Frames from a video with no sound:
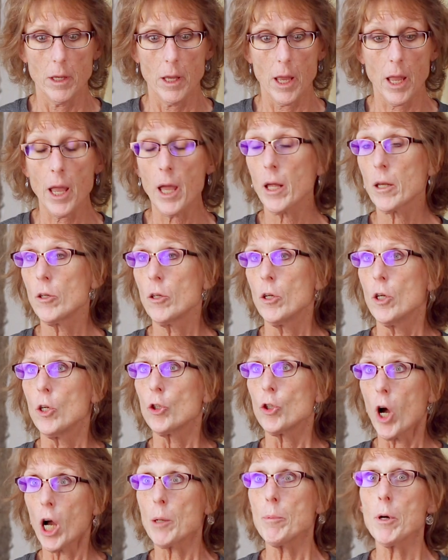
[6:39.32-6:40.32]
And
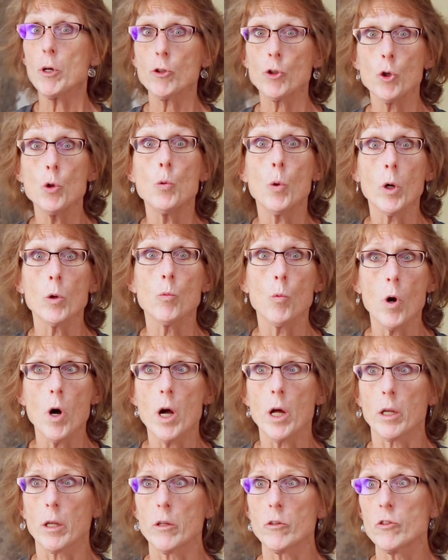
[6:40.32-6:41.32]
talk about
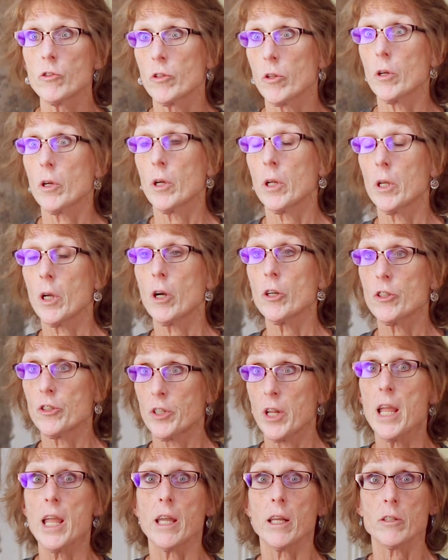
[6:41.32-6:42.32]
211. This is in our
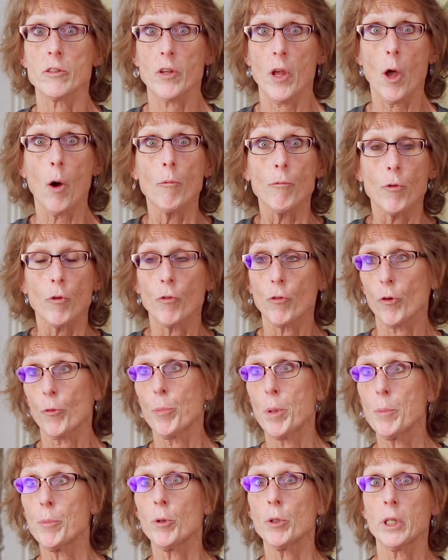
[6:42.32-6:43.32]
state. It's helpful for
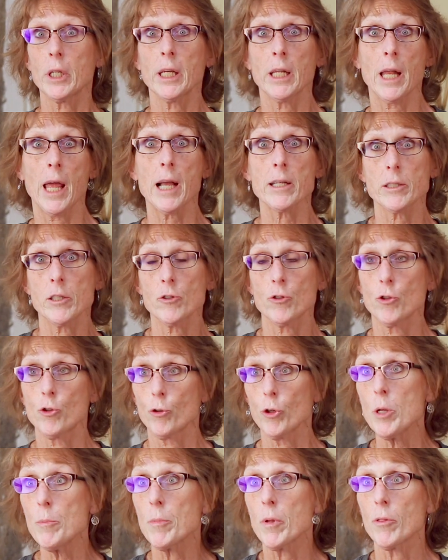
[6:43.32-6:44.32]
people to get access to
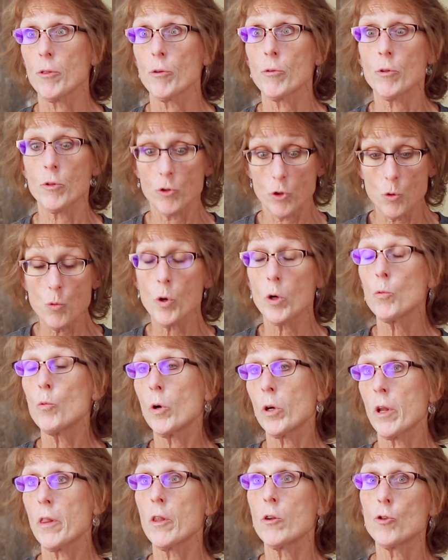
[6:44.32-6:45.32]
treatment through the
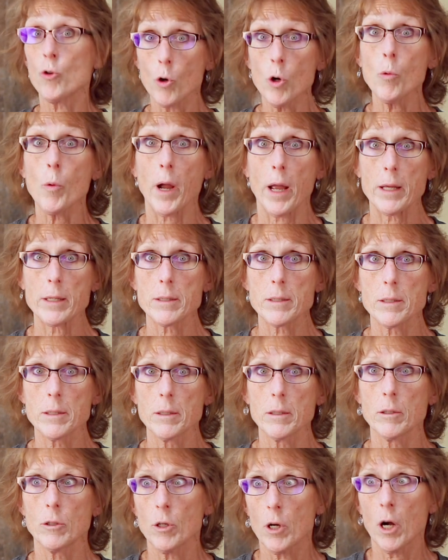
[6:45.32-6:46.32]
211 in the doorways.
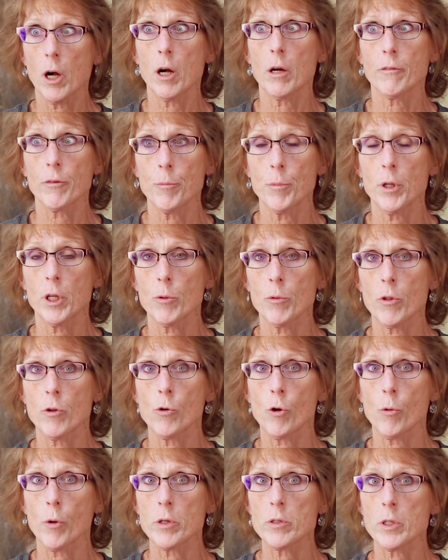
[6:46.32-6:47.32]
You are familiar with the
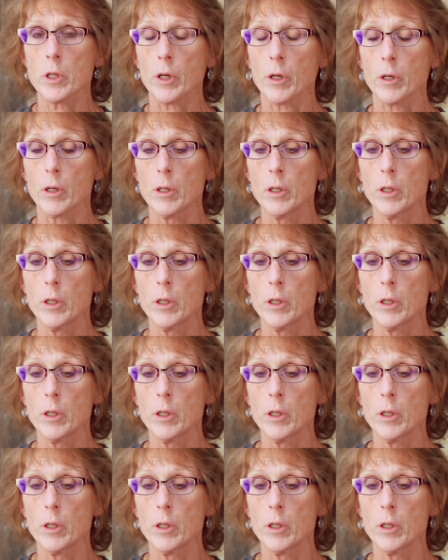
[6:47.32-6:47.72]
doorways here.